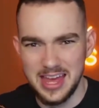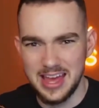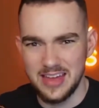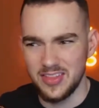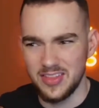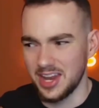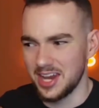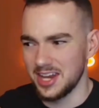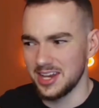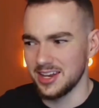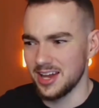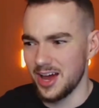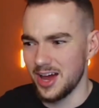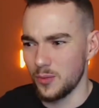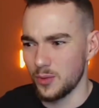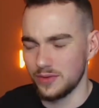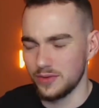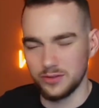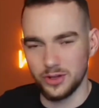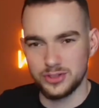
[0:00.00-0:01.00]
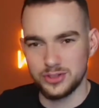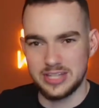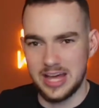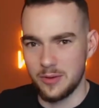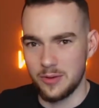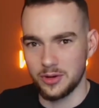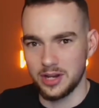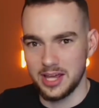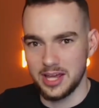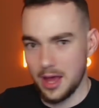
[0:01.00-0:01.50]
And then I would have lost out
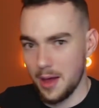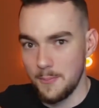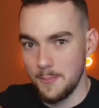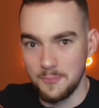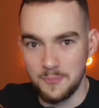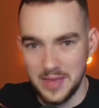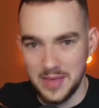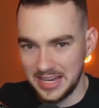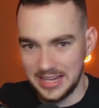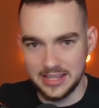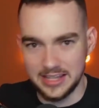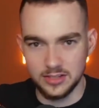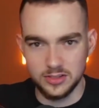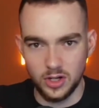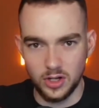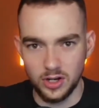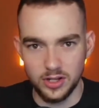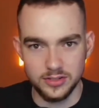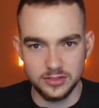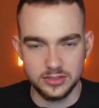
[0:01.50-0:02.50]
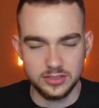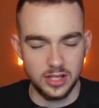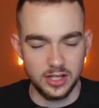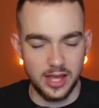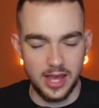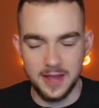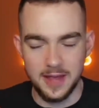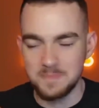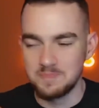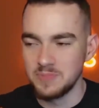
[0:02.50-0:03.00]
on like $1 million,
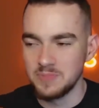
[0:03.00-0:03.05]
okay?